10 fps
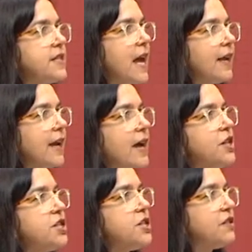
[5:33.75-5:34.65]

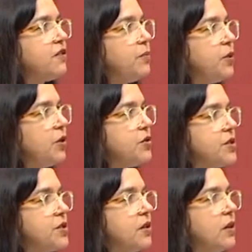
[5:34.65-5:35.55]
allegations of
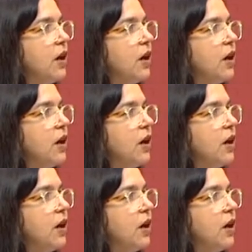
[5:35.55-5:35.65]
abuse